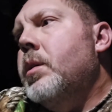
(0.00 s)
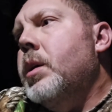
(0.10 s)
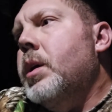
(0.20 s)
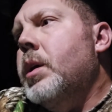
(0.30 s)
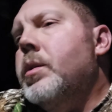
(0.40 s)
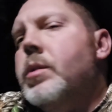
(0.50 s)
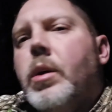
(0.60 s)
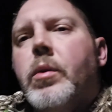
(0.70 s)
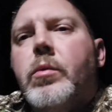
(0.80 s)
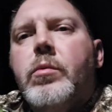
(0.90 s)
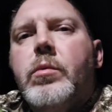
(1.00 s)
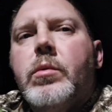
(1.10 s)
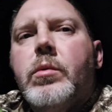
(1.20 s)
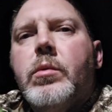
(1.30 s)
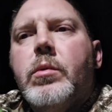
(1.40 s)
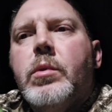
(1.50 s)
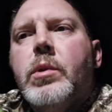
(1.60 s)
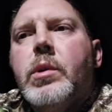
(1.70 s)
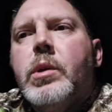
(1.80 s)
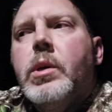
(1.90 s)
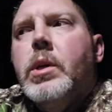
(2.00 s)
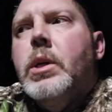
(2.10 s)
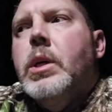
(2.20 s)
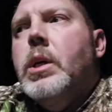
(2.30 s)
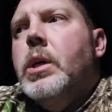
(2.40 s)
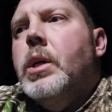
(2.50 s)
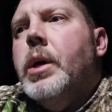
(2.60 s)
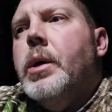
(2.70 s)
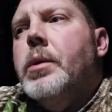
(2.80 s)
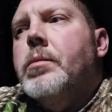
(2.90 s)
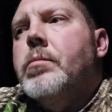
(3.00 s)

And so he got